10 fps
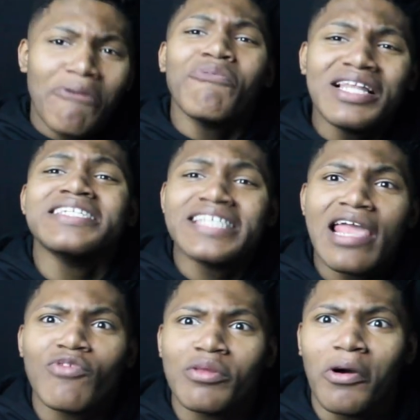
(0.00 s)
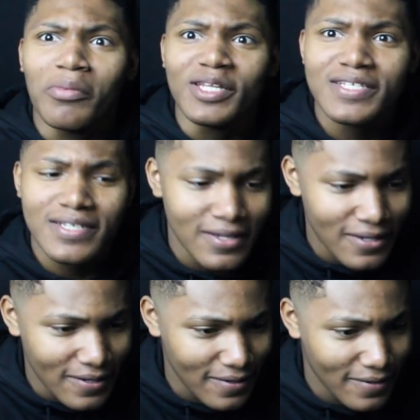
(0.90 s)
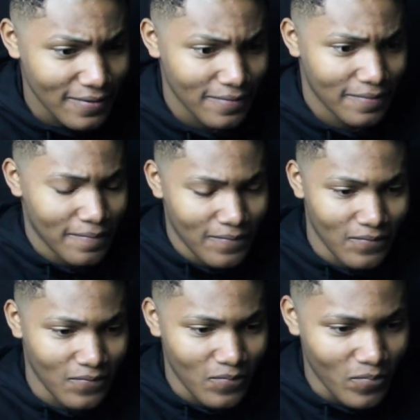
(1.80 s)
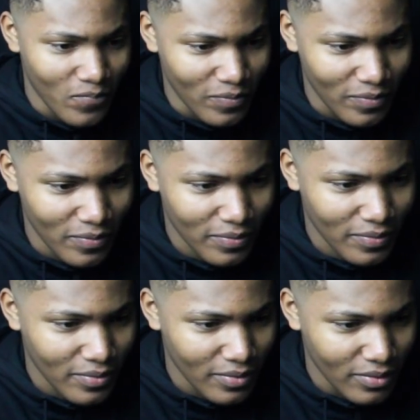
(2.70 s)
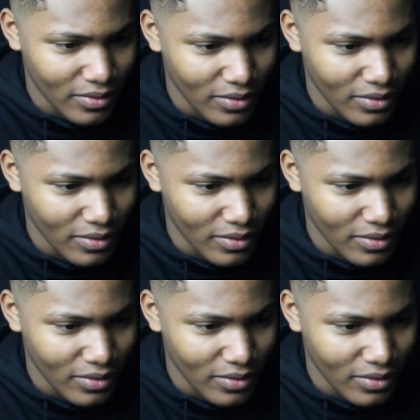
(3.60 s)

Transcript: really savor the moments. EC3 Heroes.